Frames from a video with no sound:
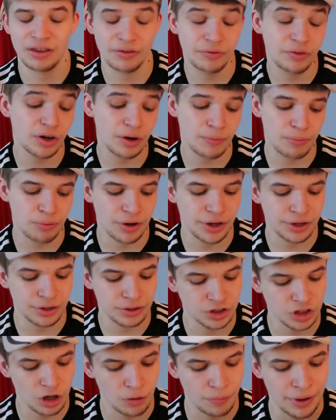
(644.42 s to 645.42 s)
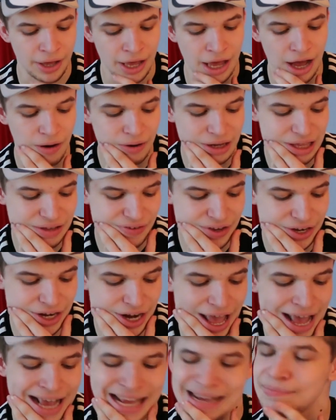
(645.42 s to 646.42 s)
they've done a pretty good job here. I'll give it an
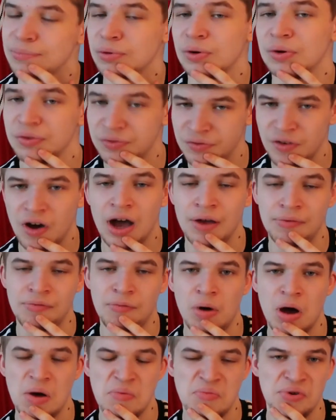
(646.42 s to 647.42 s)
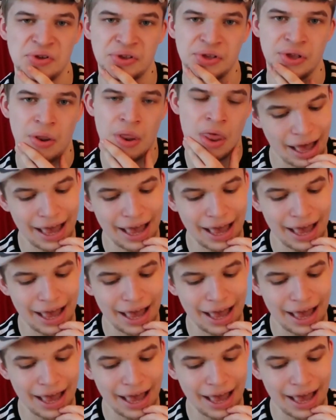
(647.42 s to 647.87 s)
8.5 in my opinion.